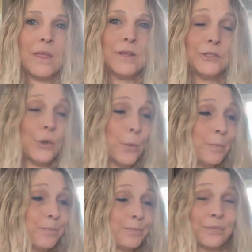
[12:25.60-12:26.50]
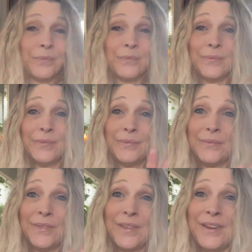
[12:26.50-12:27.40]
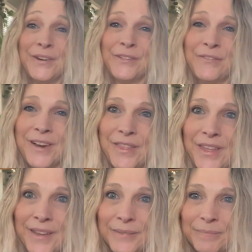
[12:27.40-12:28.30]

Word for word: So, here's a funny thing.